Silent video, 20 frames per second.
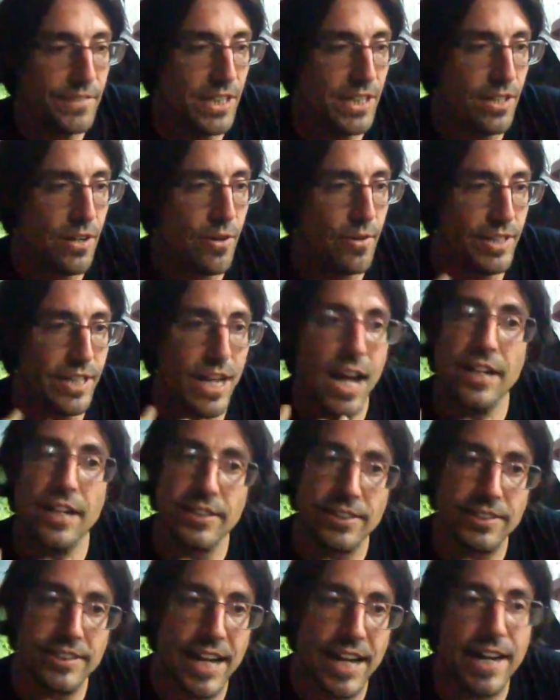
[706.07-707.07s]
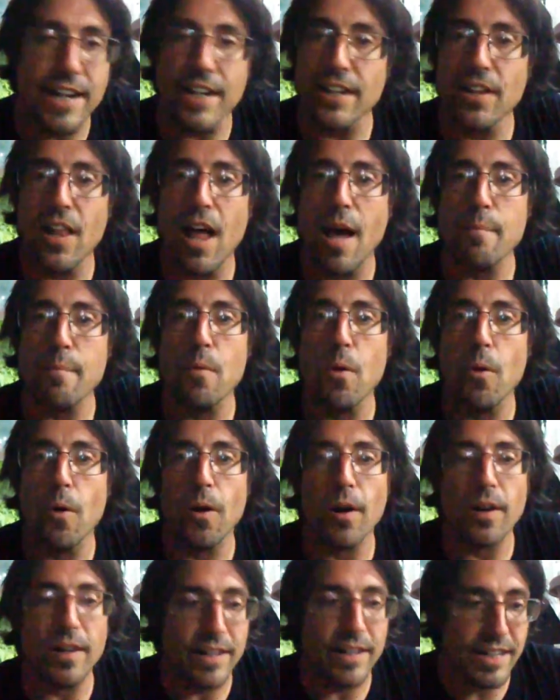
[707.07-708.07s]
and you understand it a lot
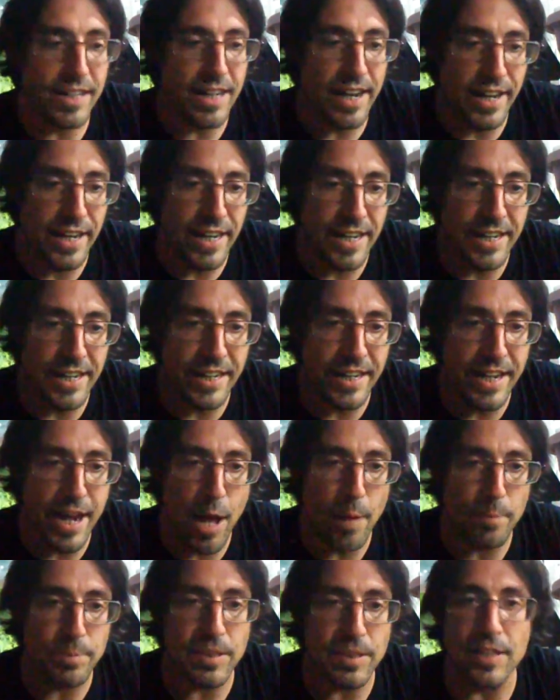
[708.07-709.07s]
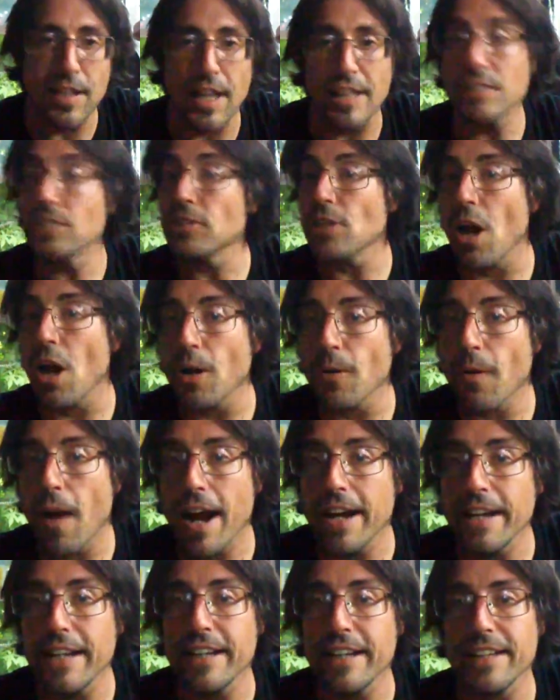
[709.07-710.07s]
more, and it helps in like
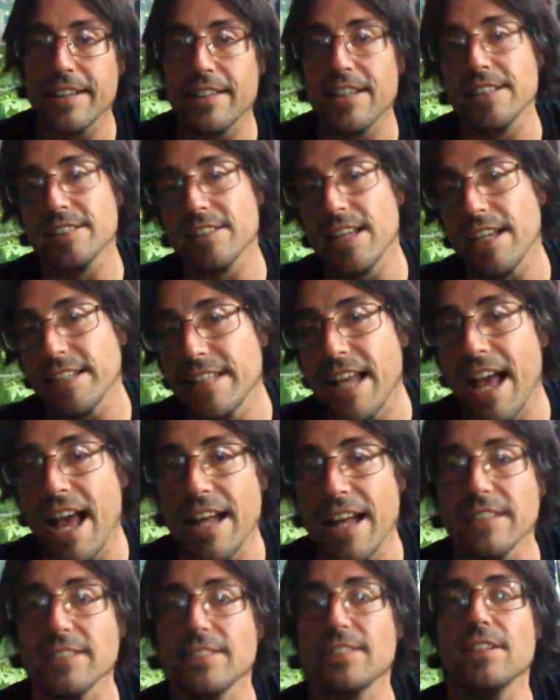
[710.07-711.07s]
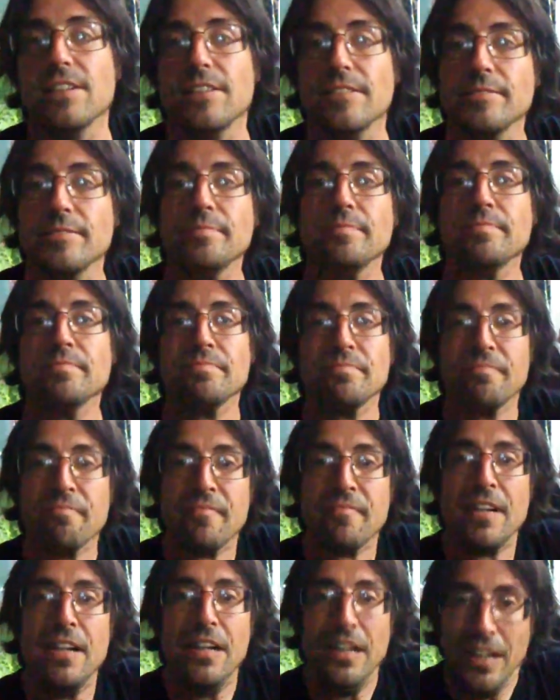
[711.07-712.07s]
songwriting and things like that. So,
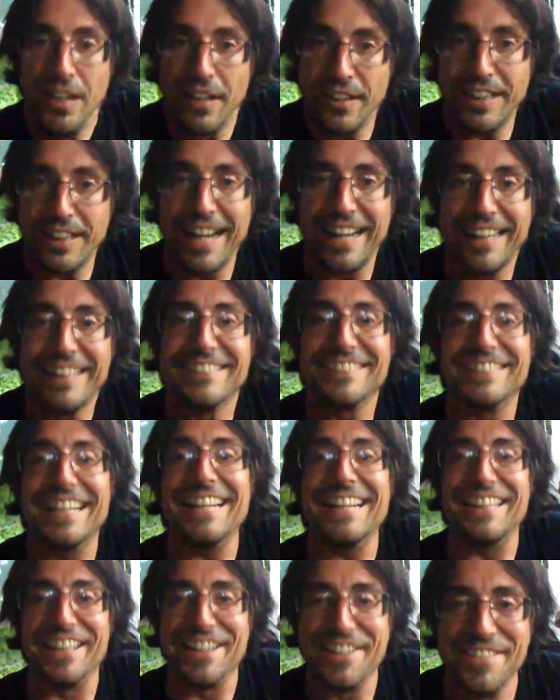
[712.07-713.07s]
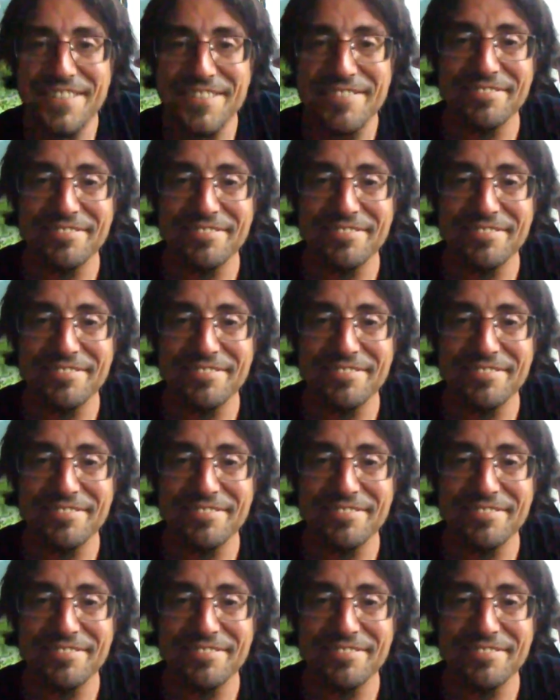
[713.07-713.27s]
okay, thank you.